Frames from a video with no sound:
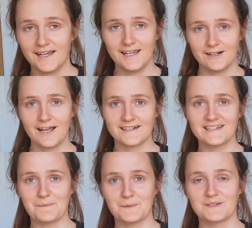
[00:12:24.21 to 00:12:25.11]
In our next
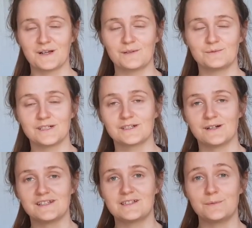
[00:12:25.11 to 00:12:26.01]
episode, we're
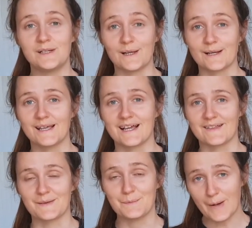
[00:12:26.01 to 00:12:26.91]
going to be looking
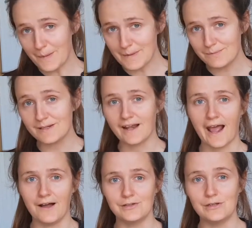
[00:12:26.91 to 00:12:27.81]
at the pop-up and
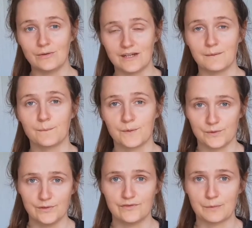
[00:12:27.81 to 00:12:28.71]
how you can
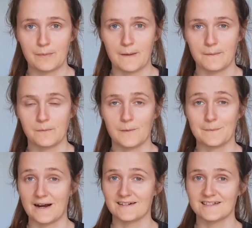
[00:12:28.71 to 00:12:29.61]
improve your pop-up with
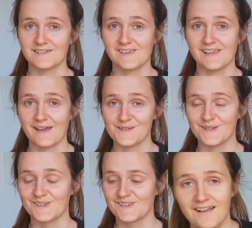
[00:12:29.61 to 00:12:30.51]
practical
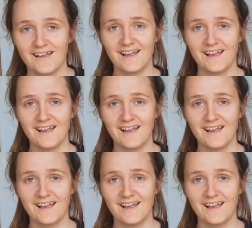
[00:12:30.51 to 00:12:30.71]
sessions.